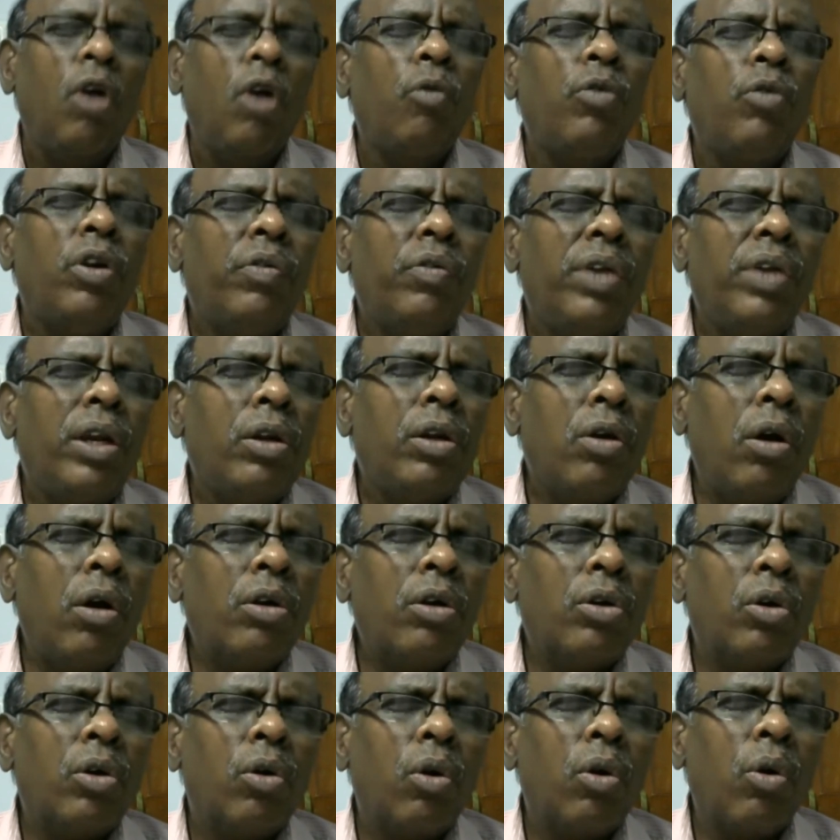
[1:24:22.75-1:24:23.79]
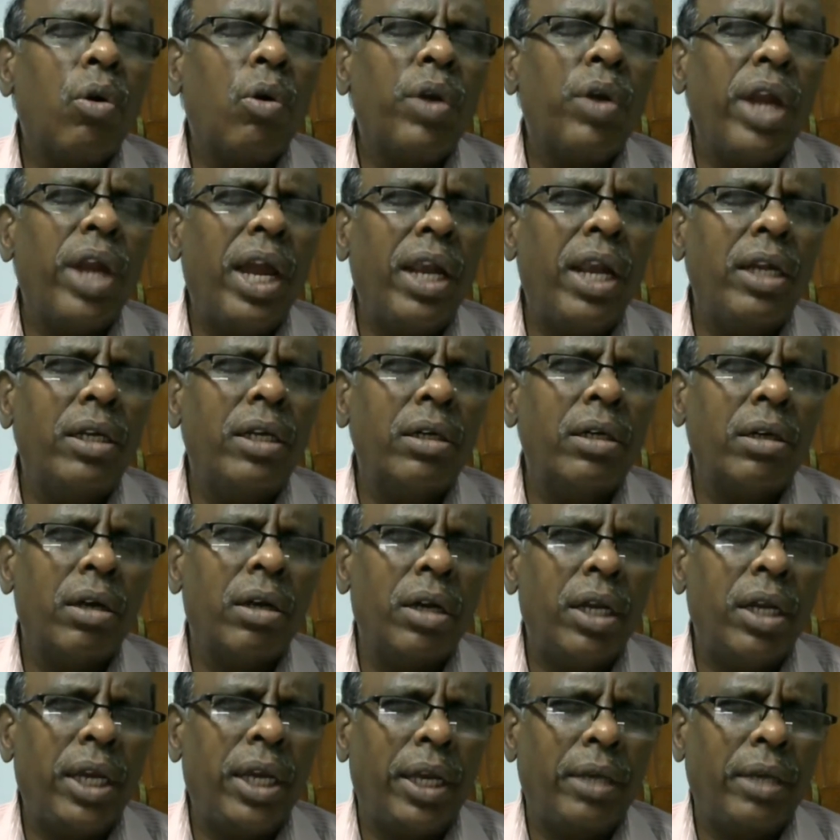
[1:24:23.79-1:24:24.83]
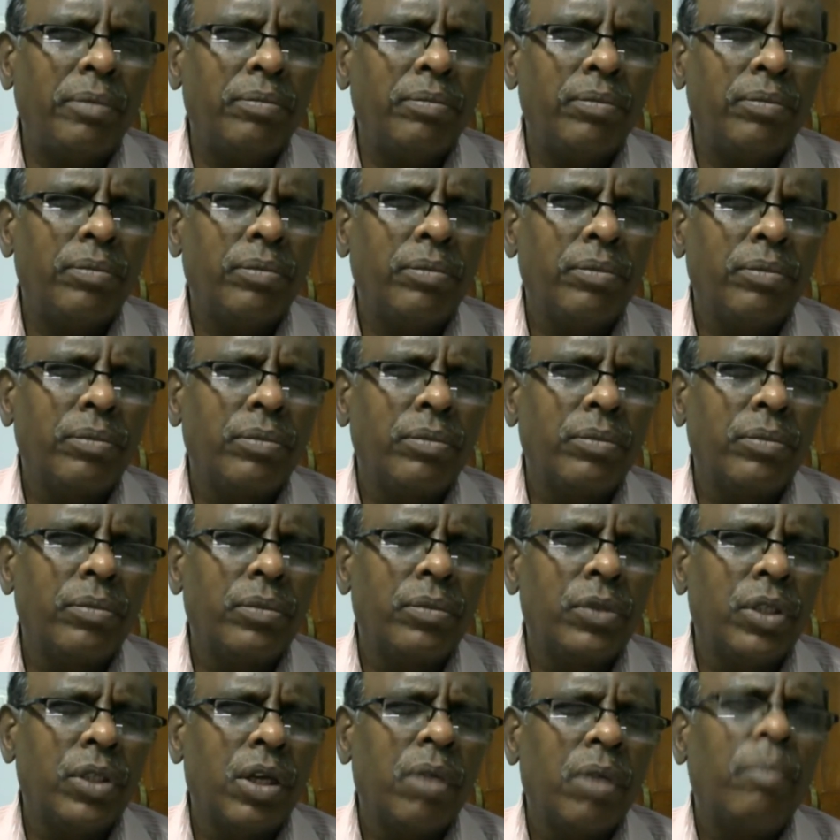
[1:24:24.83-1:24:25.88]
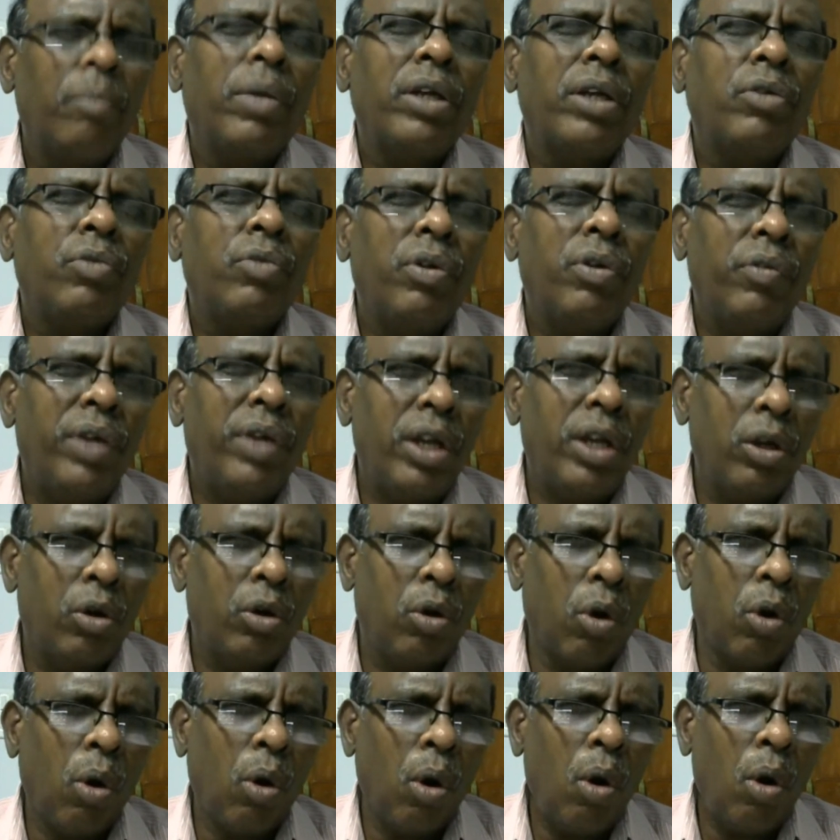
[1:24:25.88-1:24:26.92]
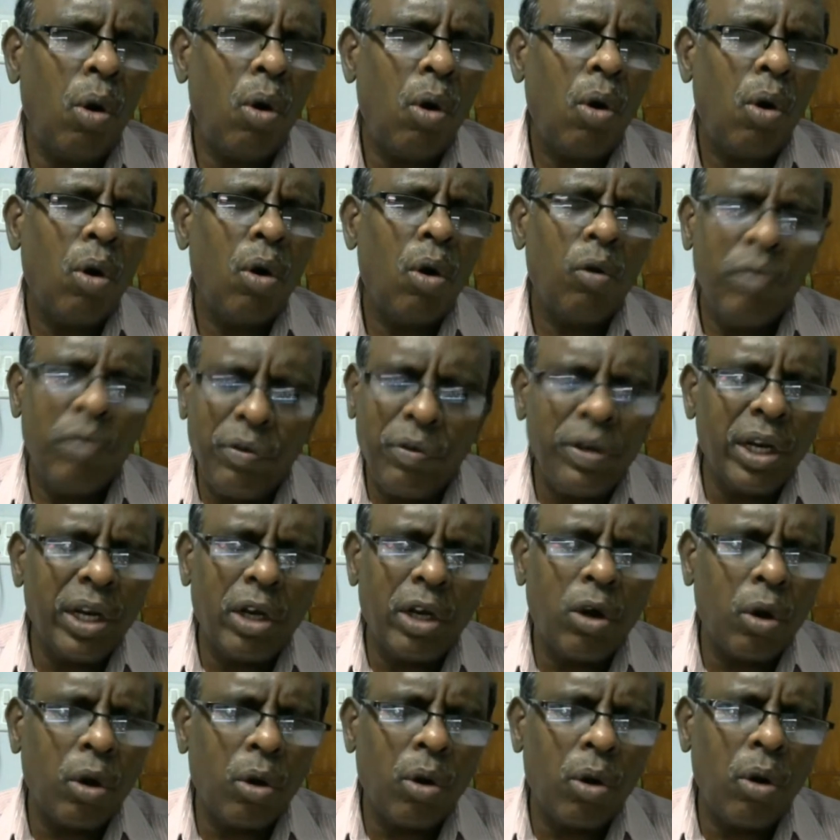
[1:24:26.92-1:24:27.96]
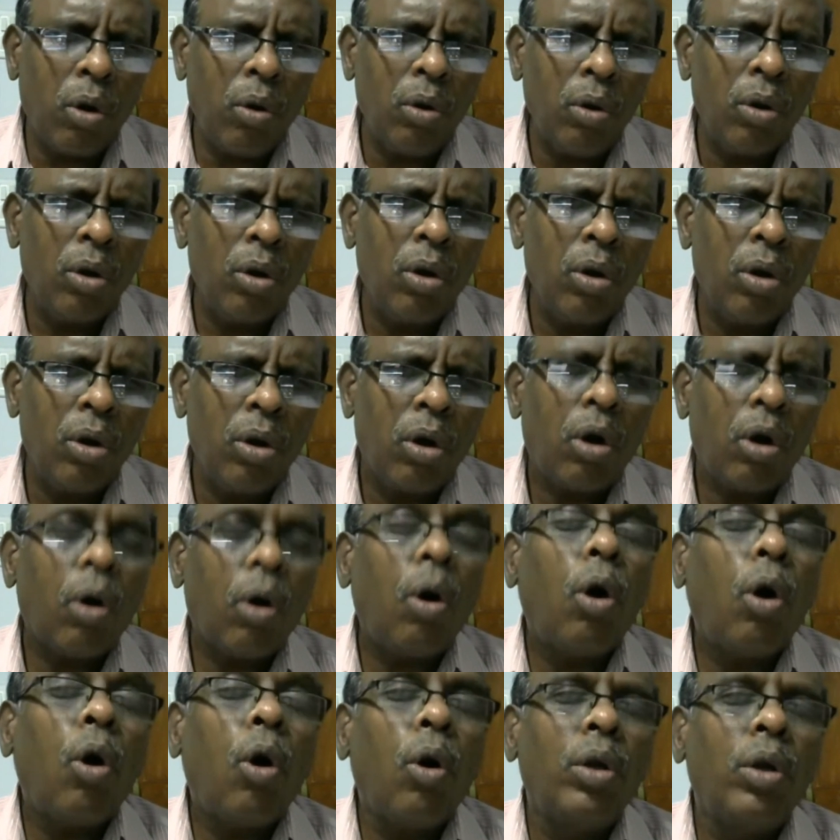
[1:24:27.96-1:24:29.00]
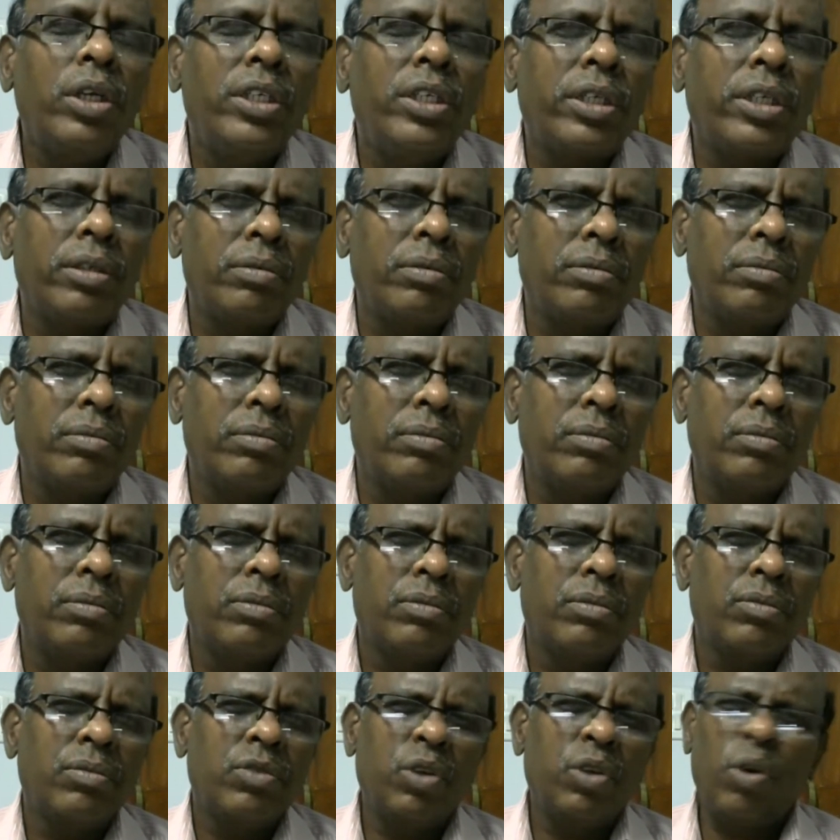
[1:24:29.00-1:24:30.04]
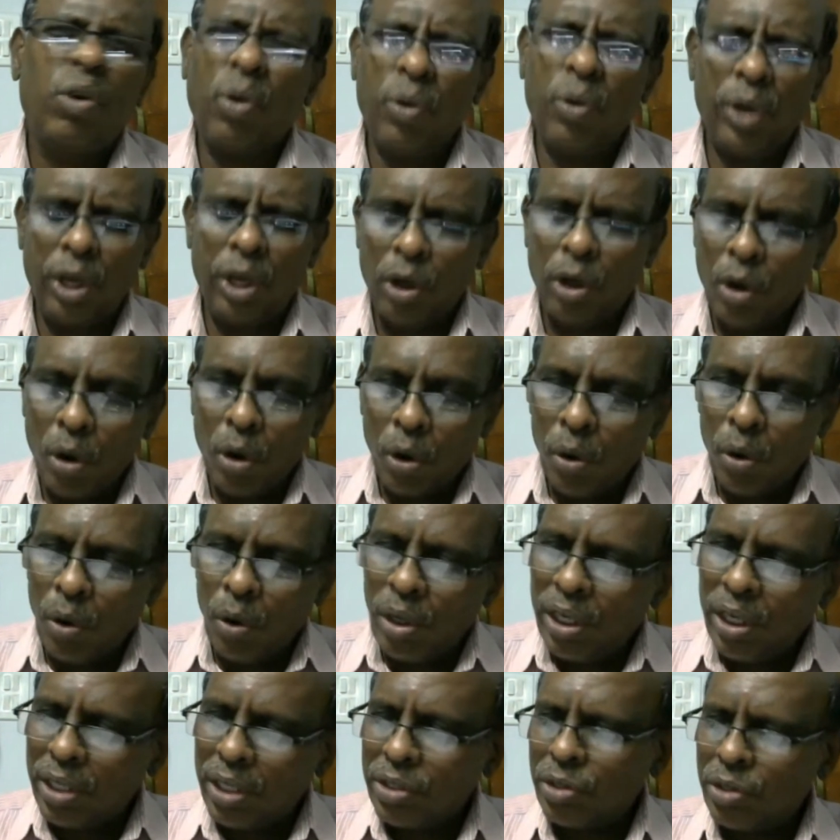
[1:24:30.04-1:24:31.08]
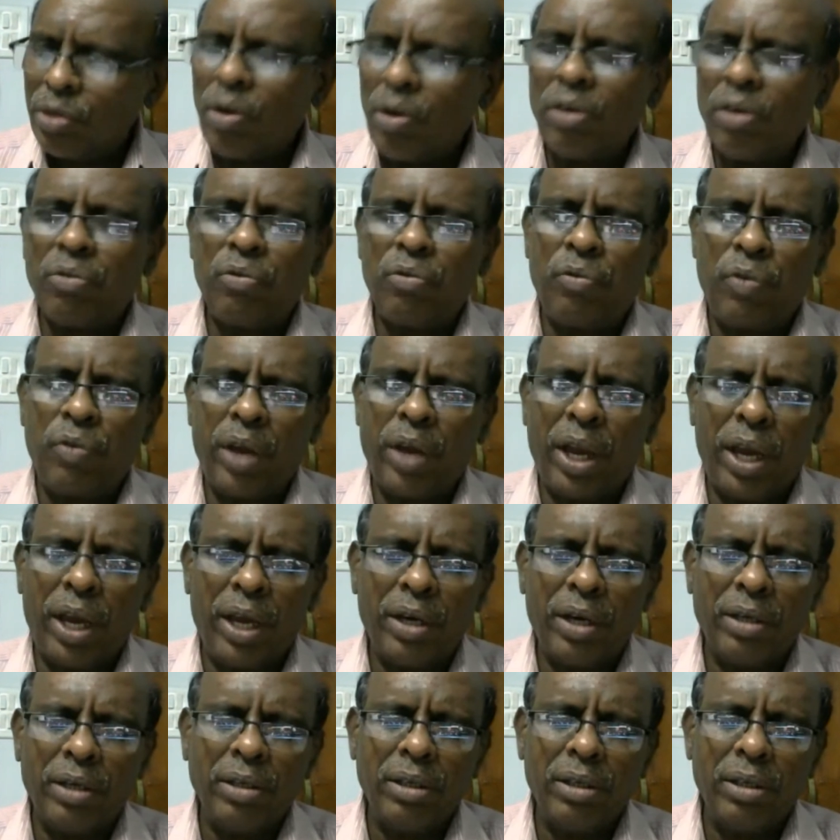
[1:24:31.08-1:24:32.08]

we will not grow elderly but we will go we will grow old growing old is not fair